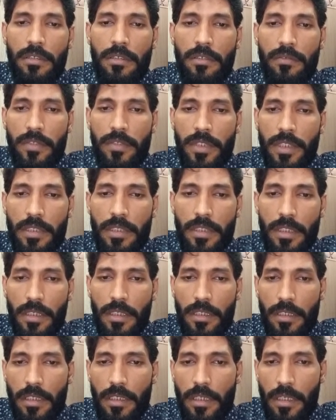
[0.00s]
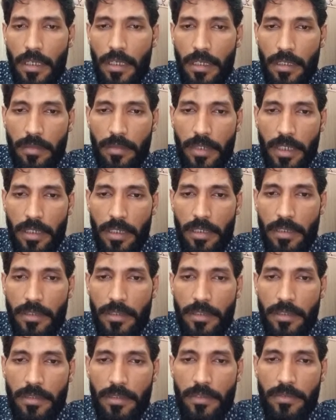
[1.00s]
within the curly
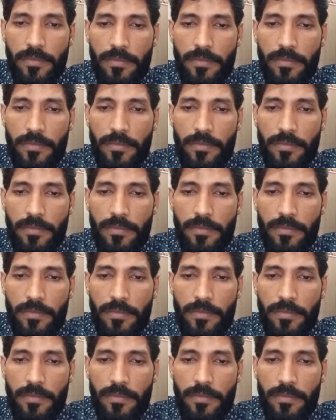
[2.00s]
brackets.